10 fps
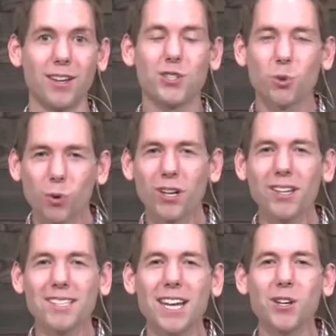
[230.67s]
So we're
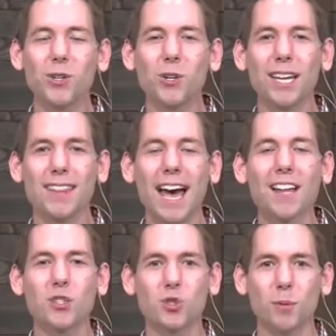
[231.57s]
going to take a look at
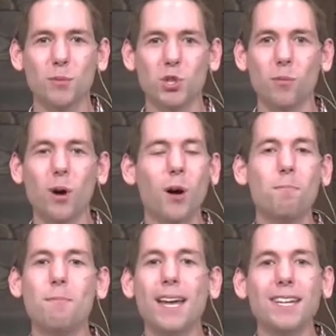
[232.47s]
that scripture.
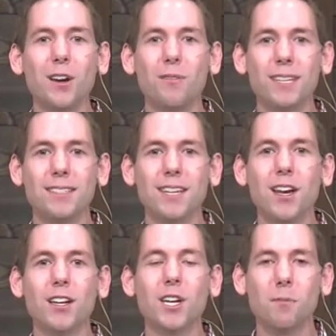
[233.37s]
Many of these
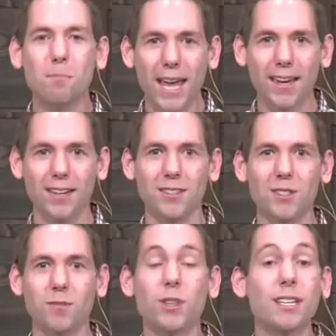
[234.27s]

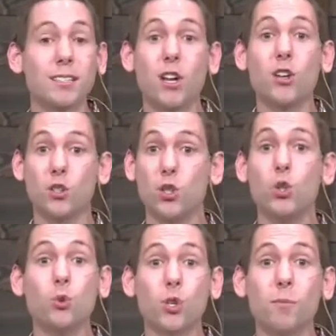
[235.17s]
commands for this
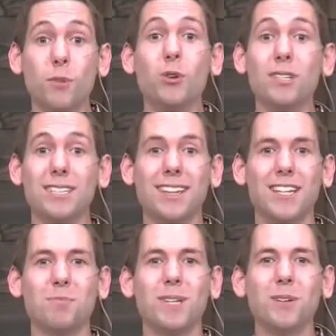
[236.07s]
new community
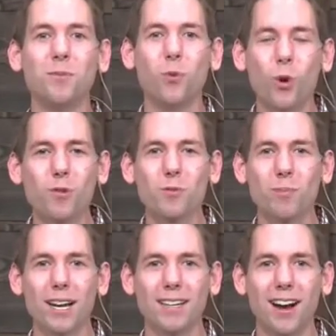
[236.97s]
that's being formed
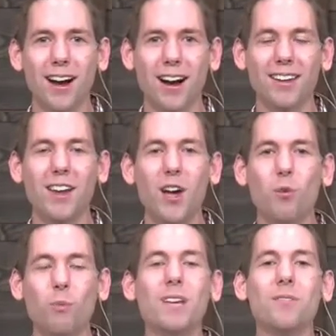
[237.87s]
by God,
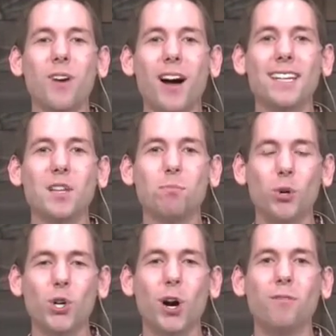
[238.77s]
we can find in the
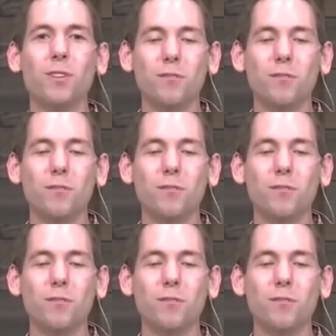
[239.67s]
book of